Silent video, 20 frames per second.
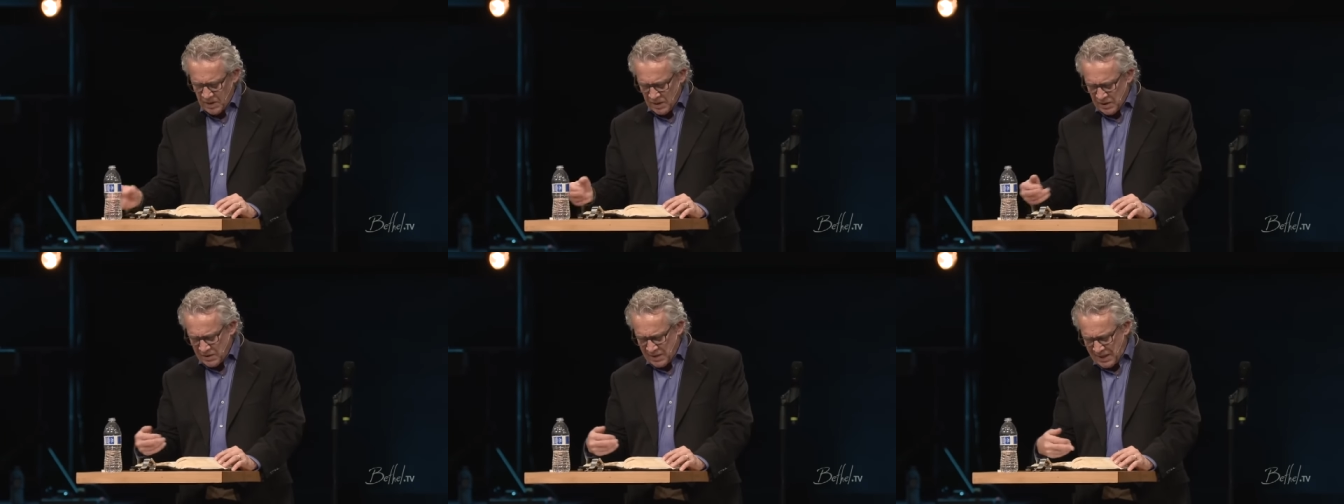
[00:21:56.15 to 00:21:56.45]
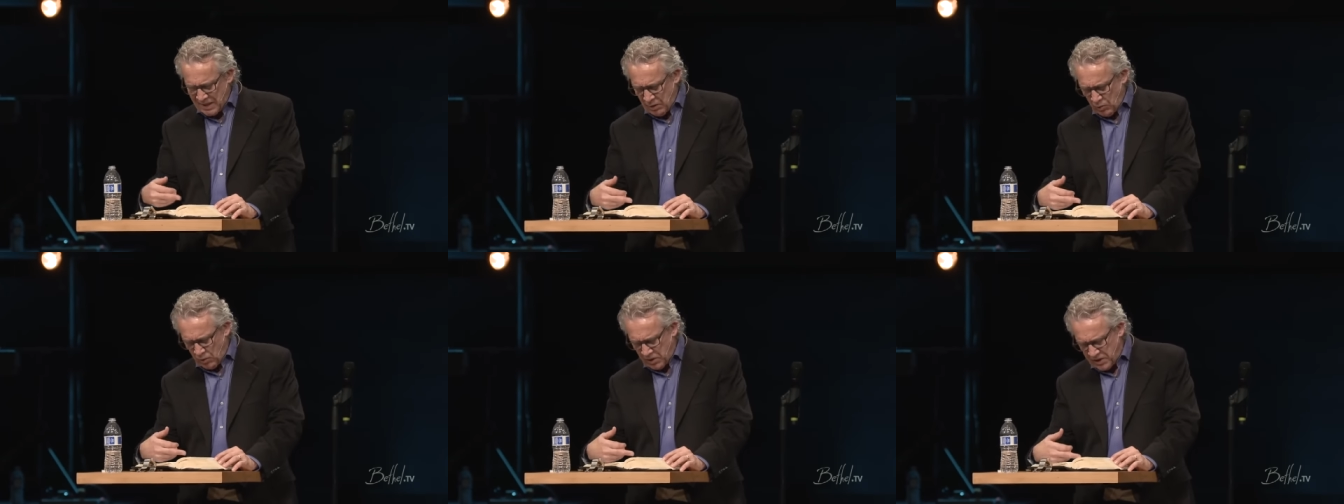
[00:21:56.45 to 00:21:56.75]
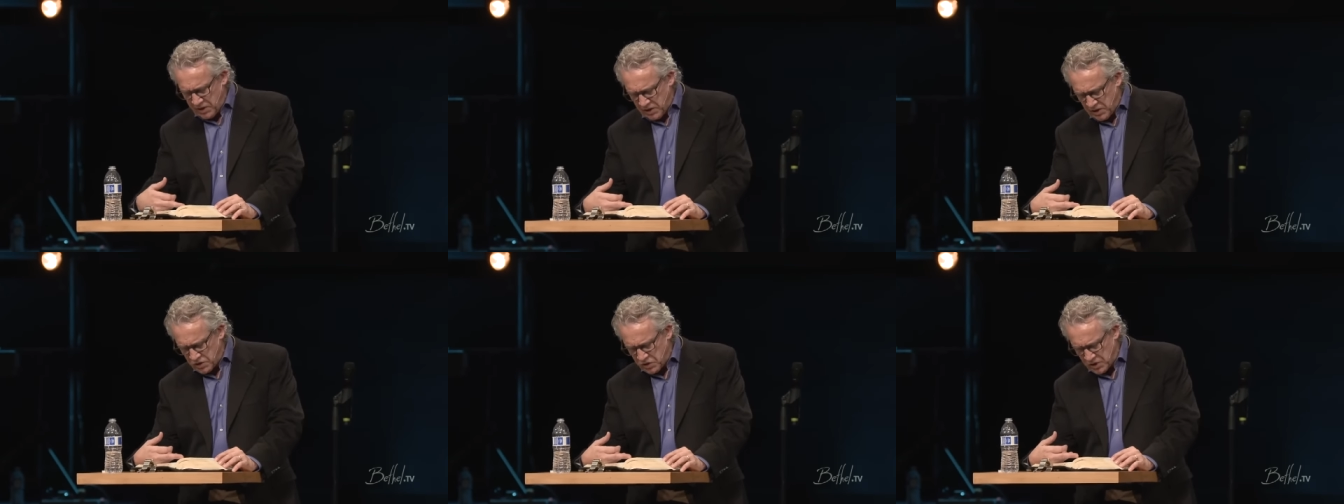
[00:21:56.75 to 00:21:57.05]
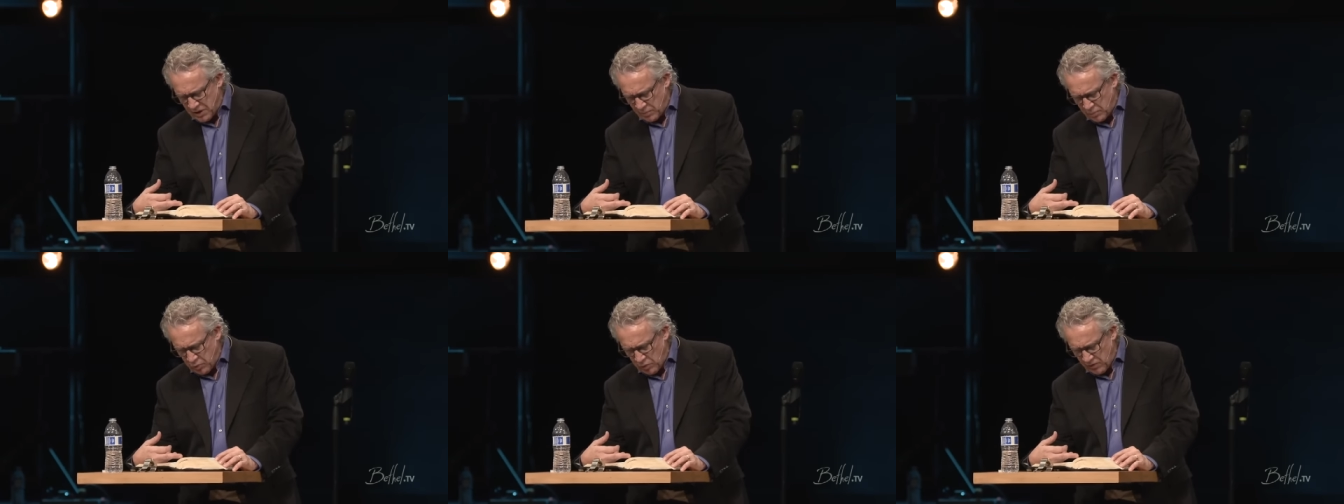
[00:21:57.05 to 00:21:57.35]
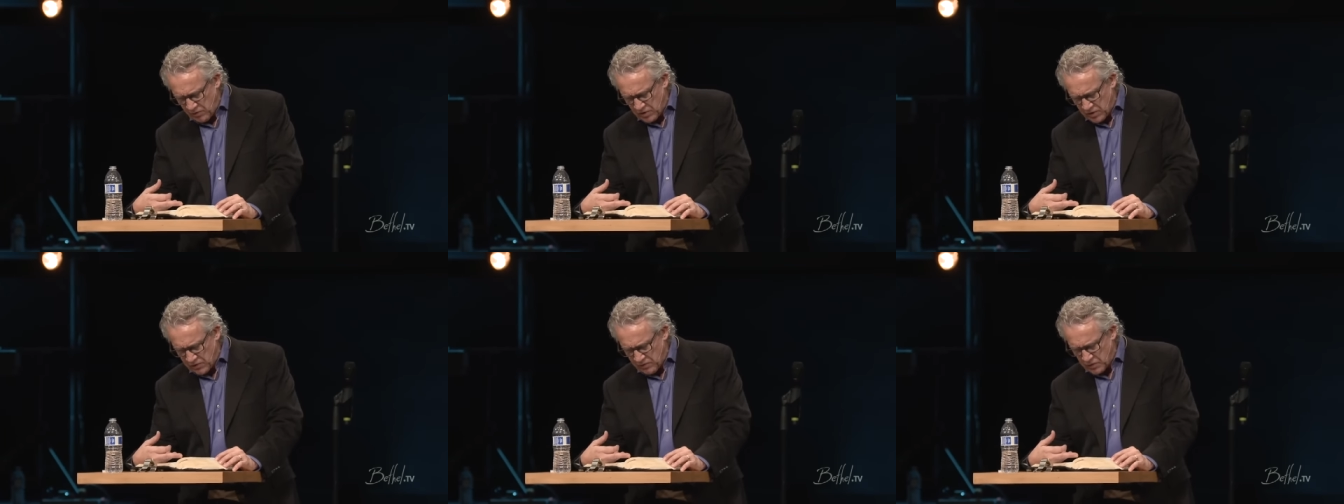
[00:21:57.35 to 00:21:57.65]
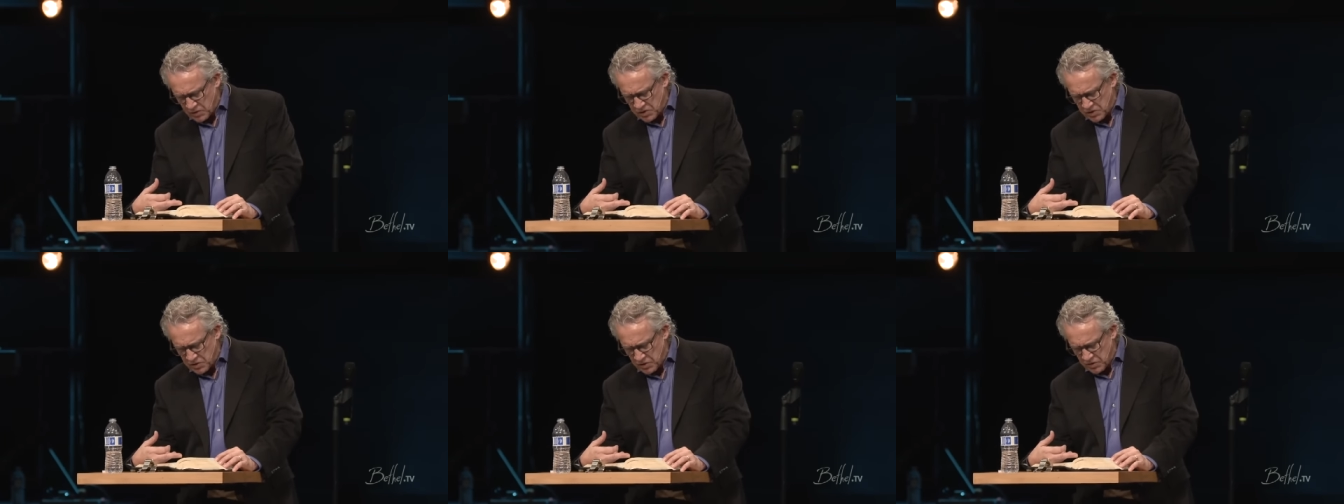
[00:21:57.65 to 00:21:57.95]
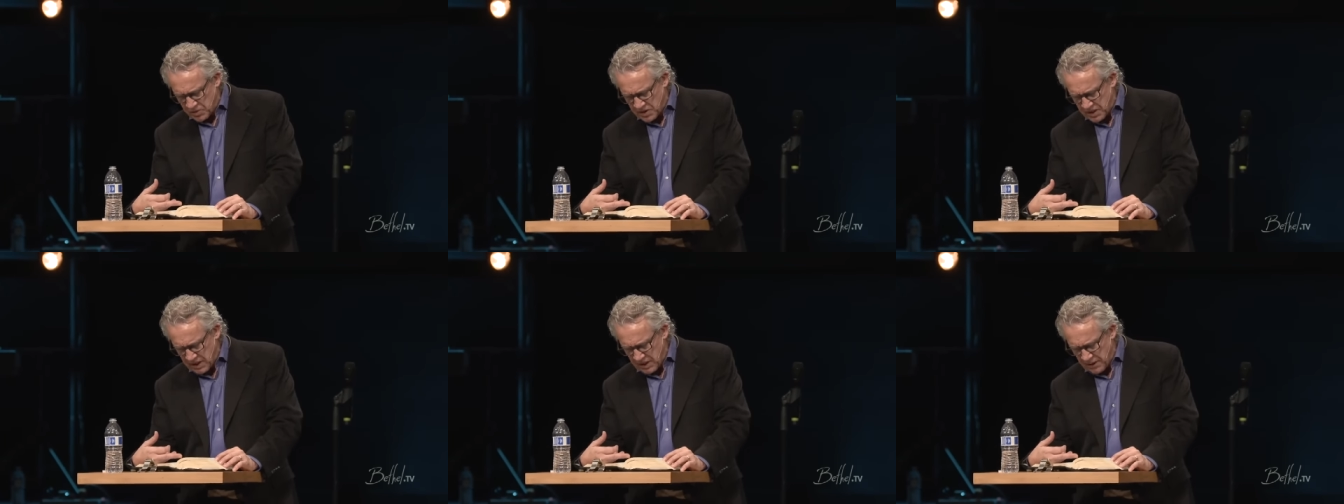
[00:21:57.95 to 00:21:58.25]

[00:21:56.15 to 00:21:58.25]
Now I want you to jump over to verse 13.